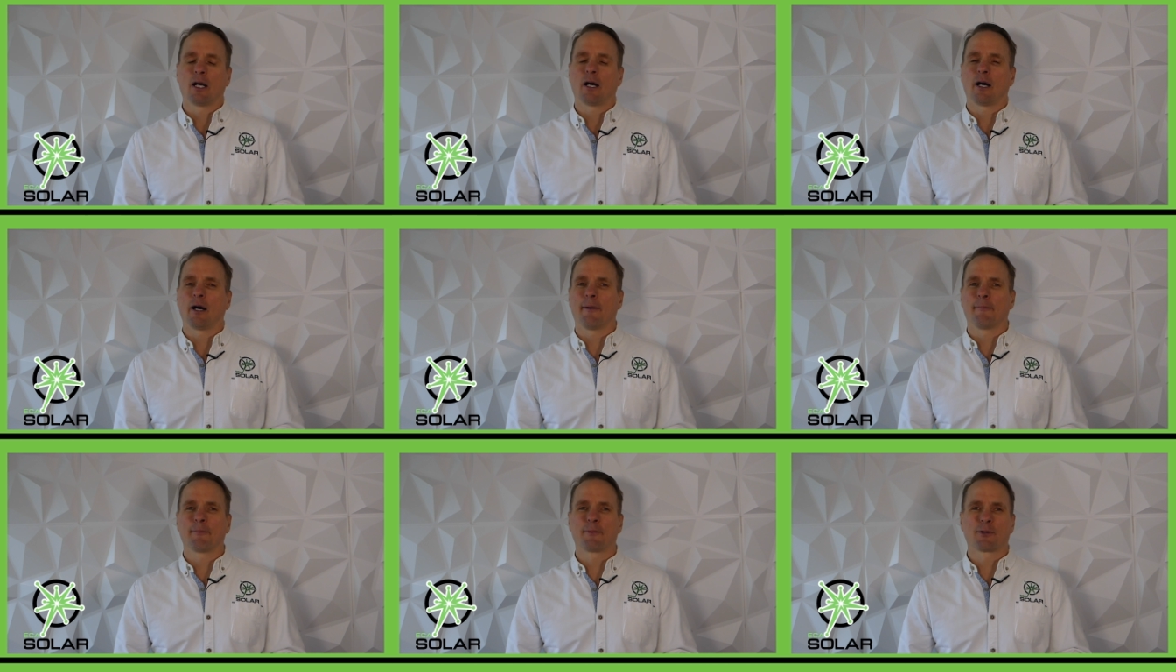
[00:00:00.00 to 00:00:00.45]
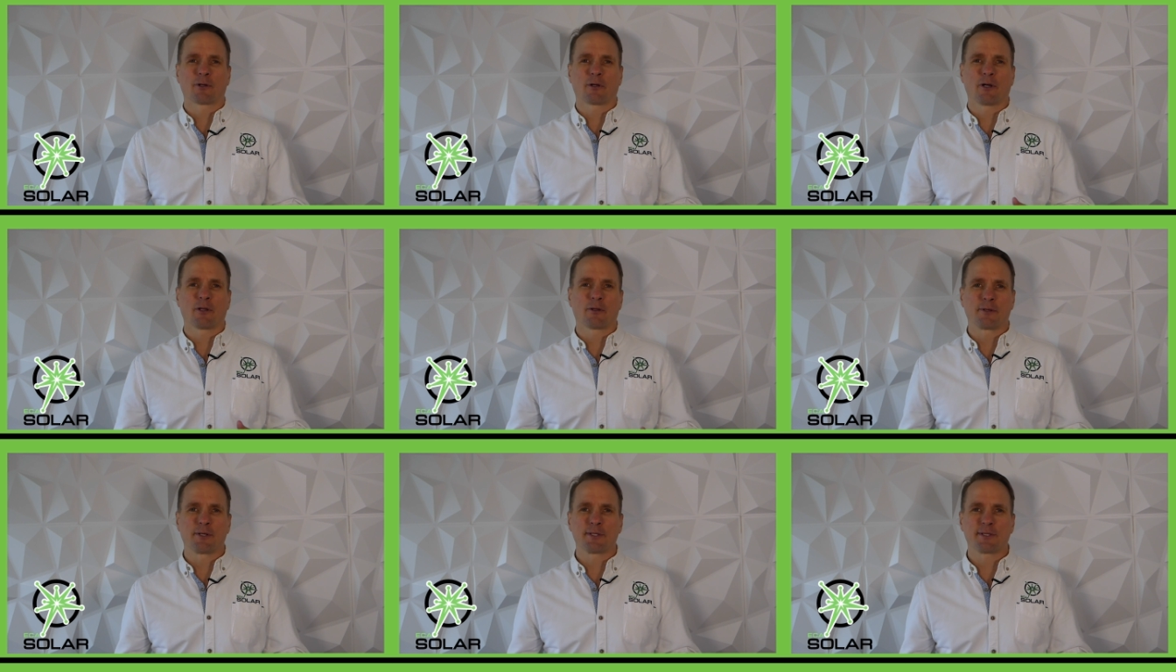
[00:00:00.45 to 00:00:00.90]
Um, there are
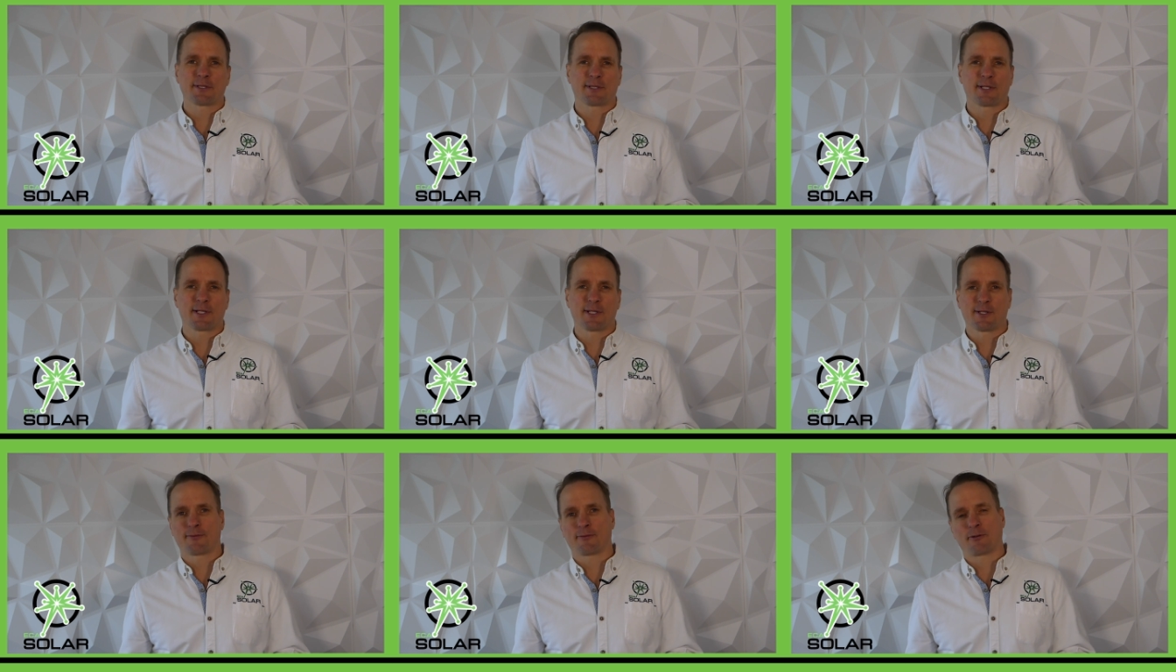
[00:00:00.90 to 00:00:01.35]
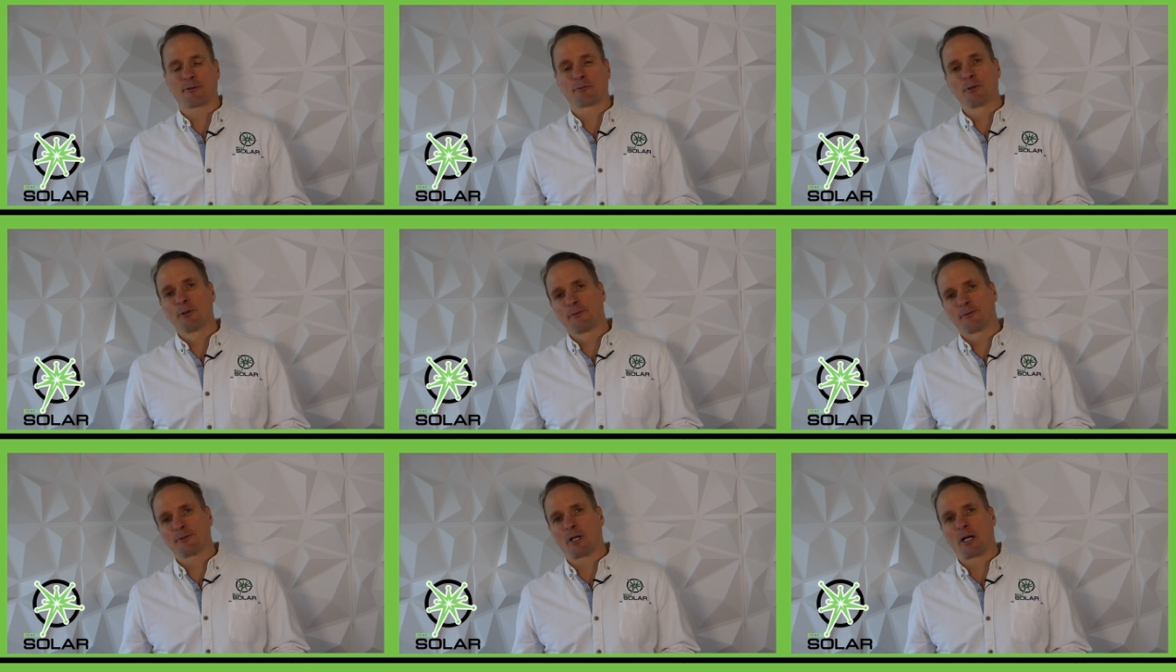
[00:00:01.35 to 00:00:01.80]
other instances for
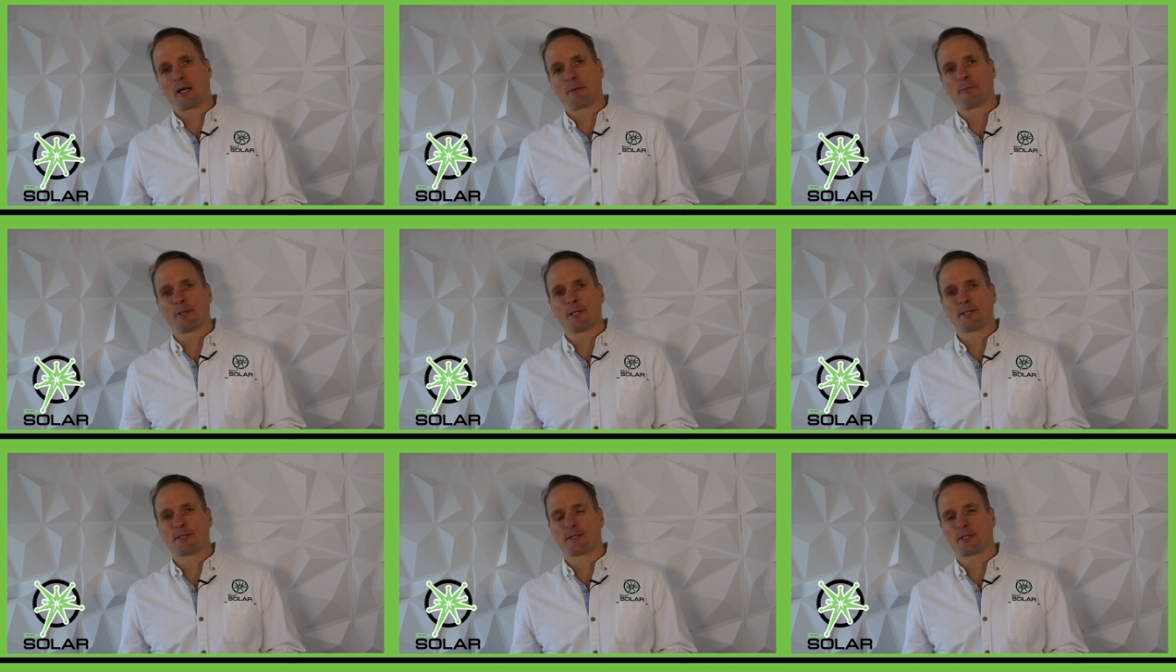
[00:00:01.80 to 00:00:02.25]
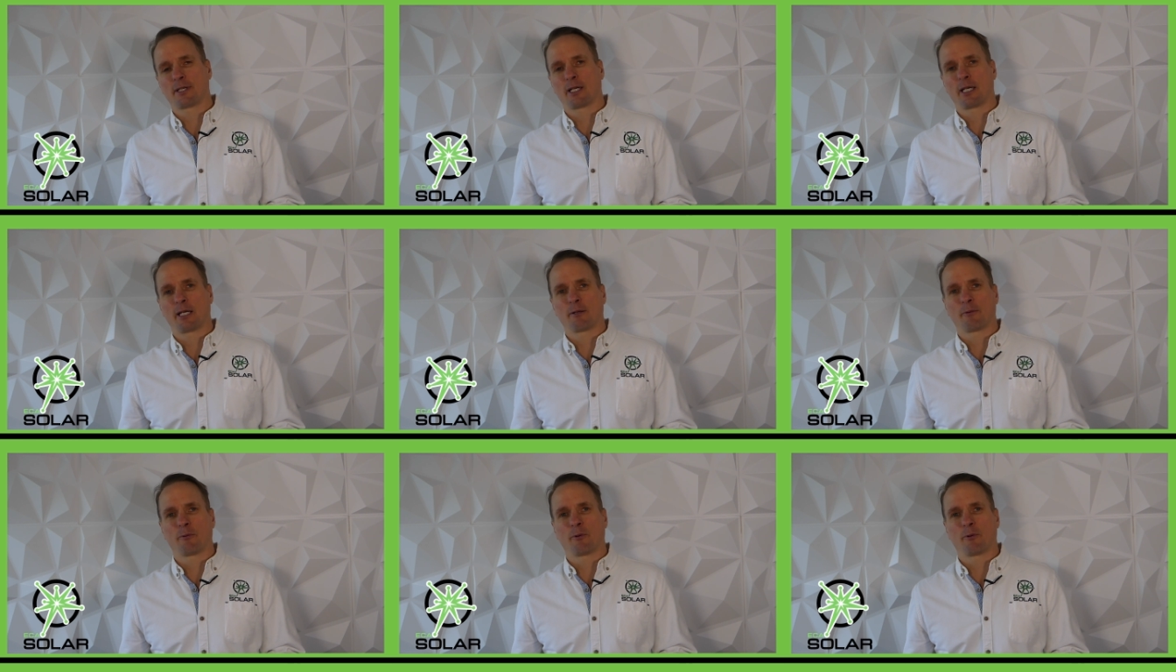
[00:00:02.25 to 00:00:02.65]
rooftop, let's say,